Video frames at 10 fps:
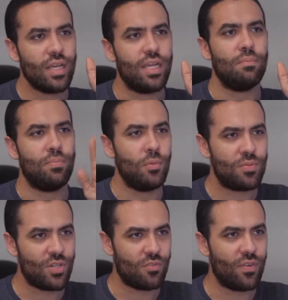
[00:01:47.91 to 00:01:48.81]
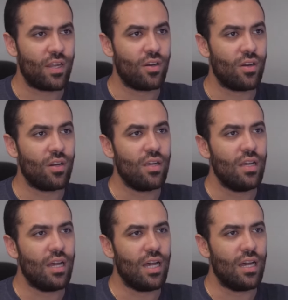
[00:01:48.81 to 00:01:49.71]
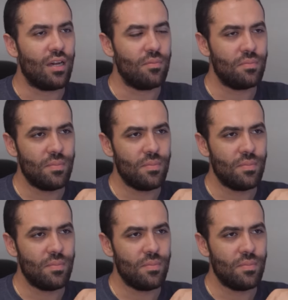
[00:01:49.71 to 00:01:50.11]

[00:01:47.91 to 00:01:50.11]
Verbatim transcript: it boops your finger uh